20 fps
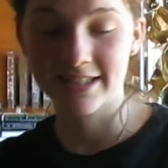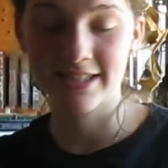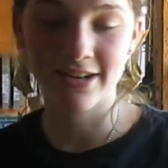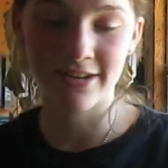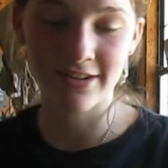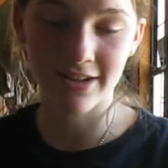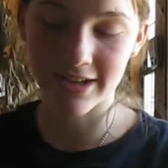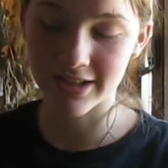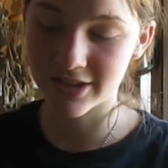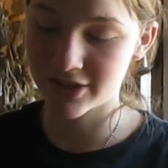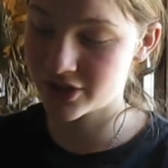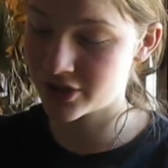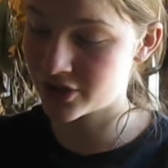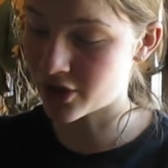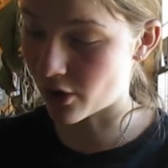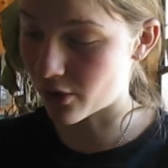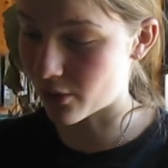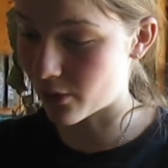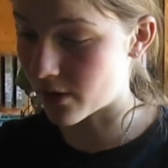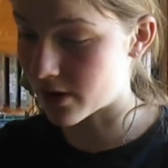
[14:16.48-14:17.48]
gonna look
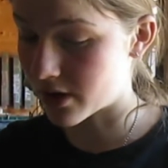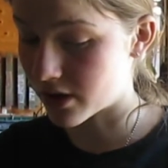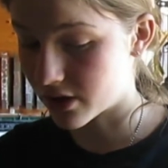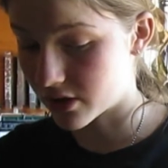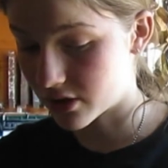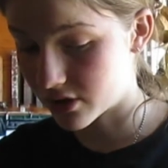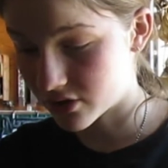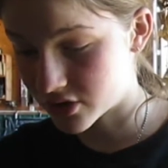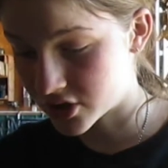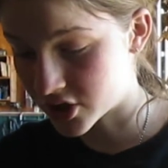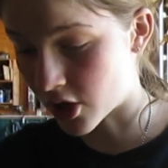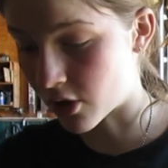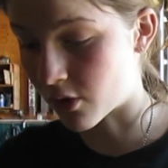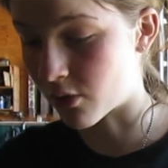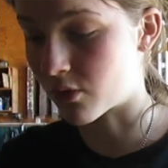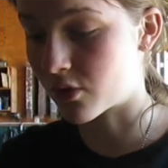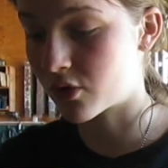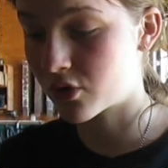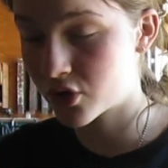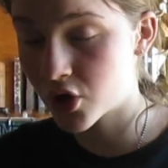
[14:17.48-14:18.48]
so
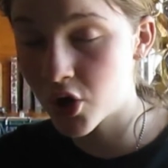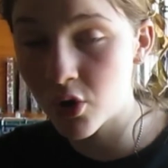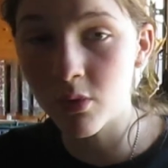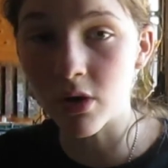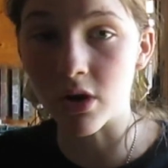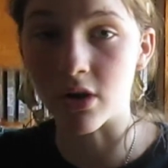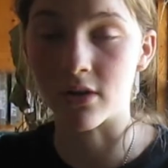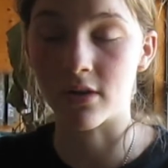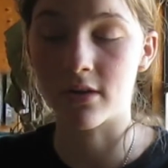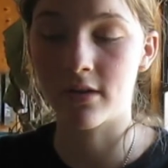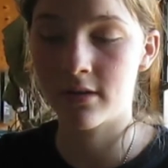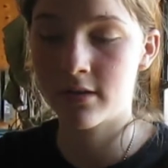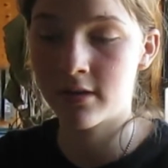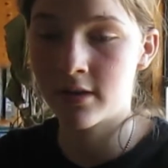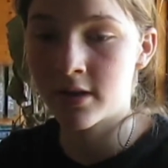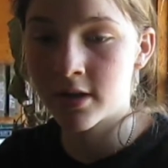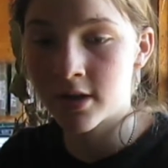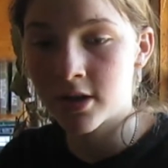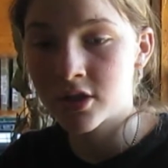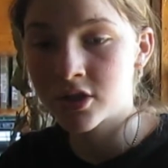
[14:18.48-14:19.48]
cool,
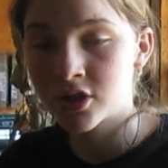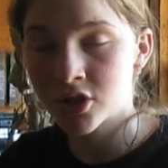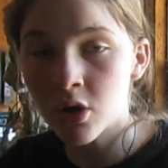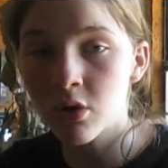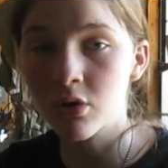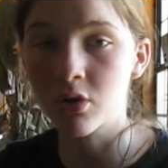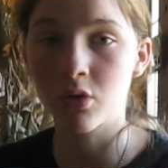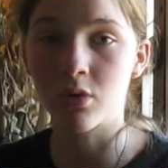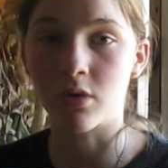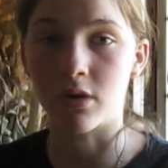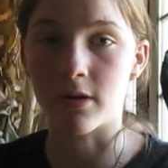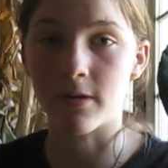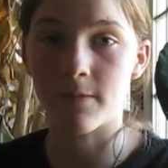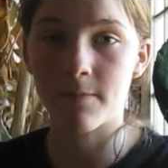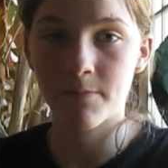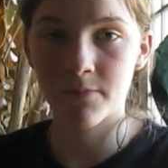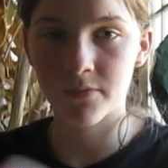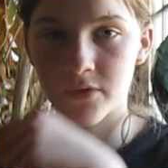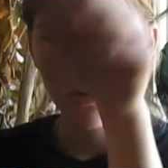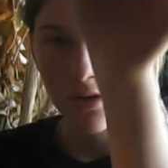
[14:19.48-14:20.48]
so cool.
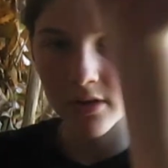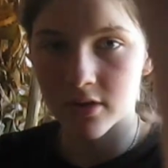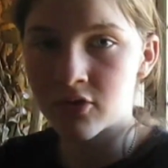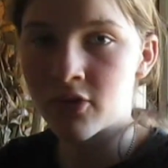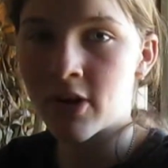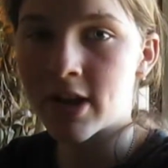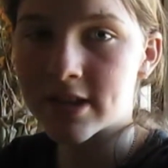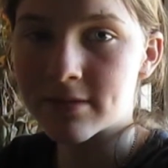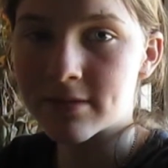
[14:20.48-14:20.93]
Trust